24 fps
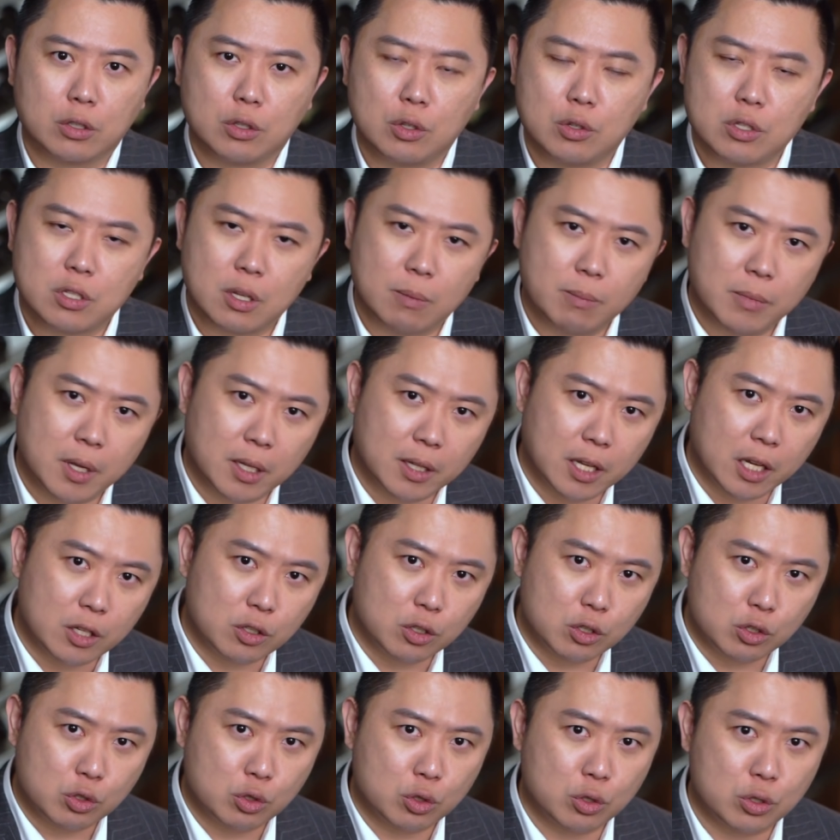to do, something
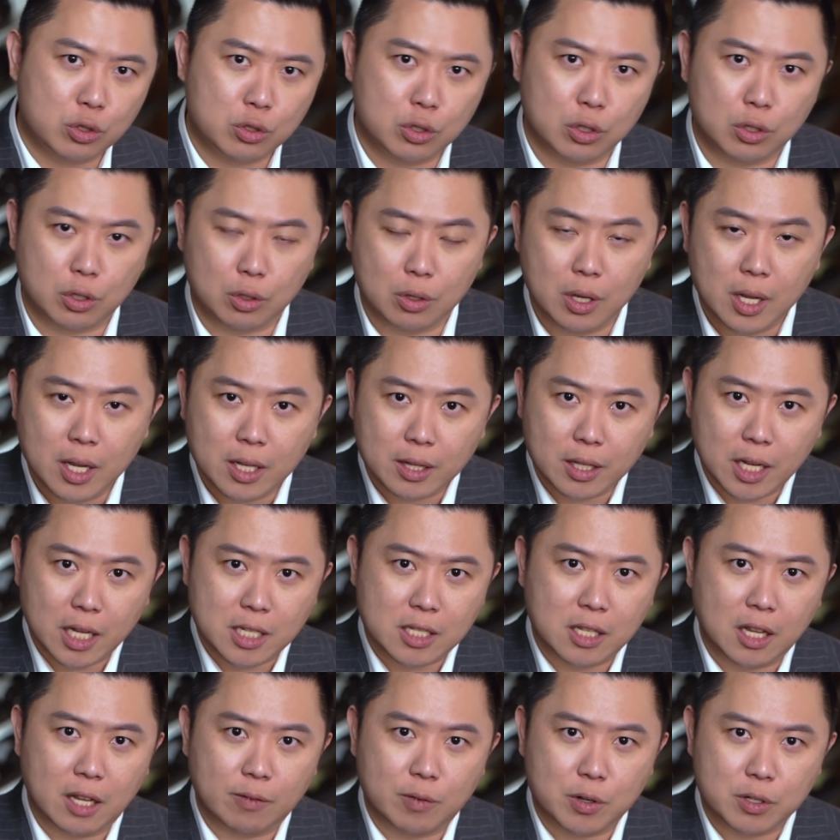that you choose to do.
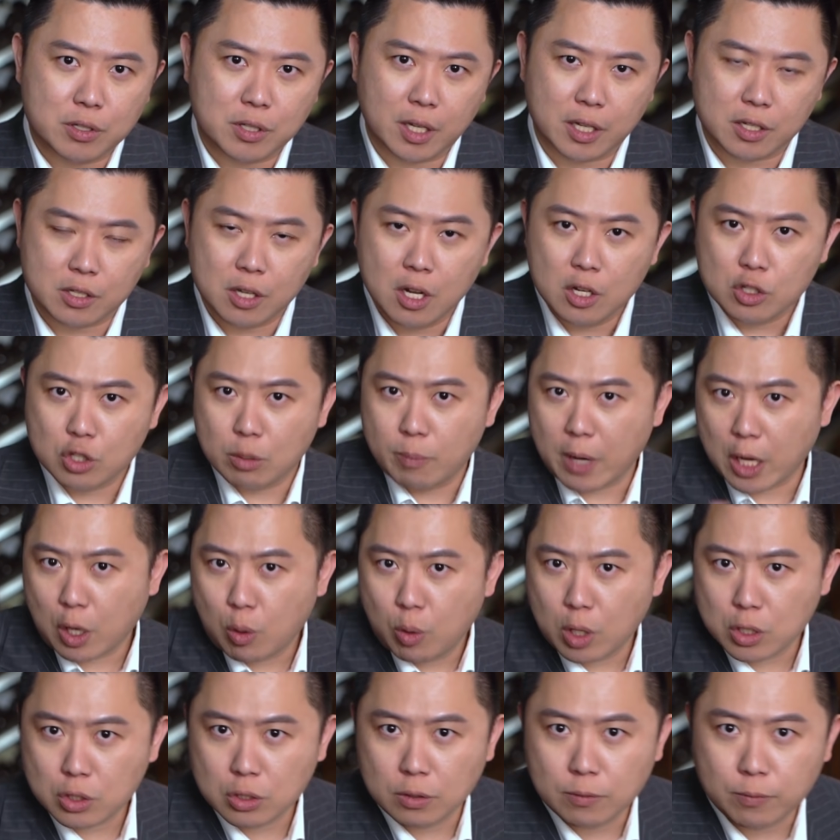That's level 6. So my
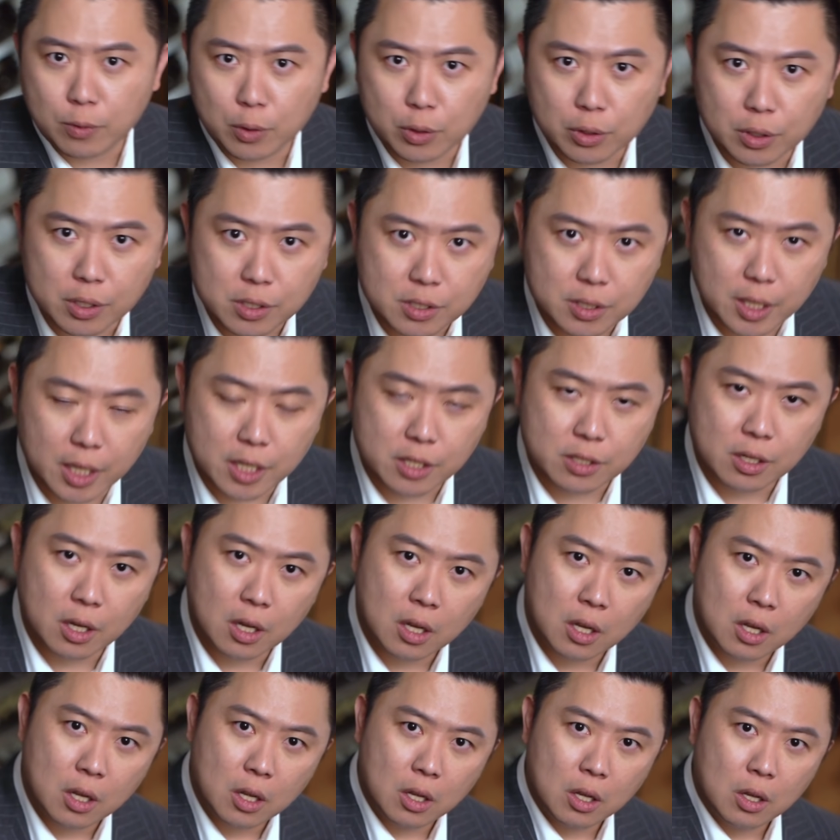question for you is this:
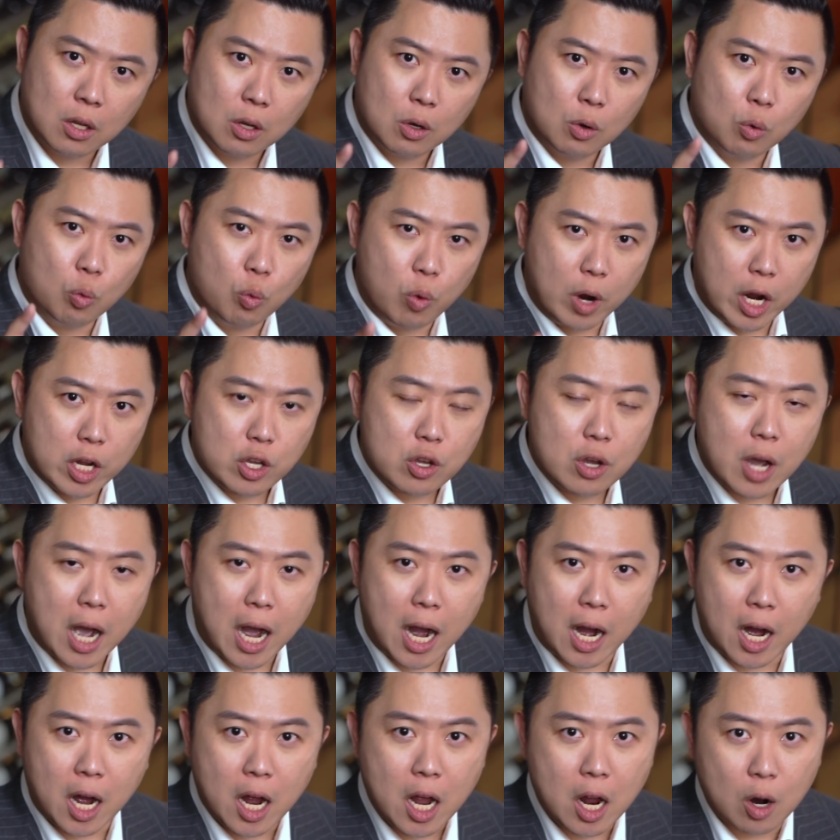where you
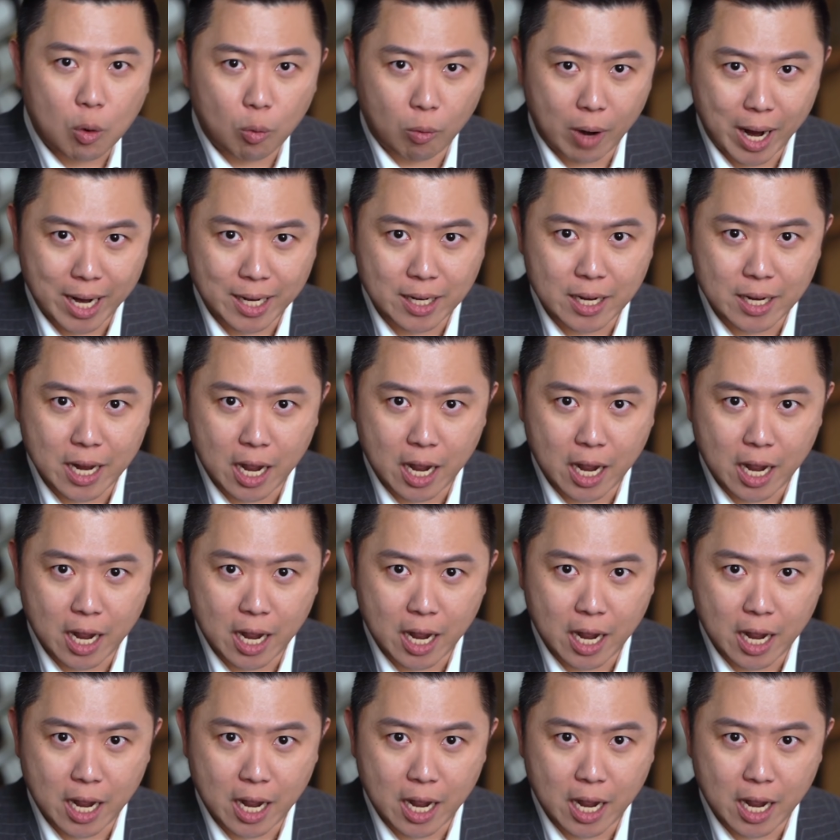are right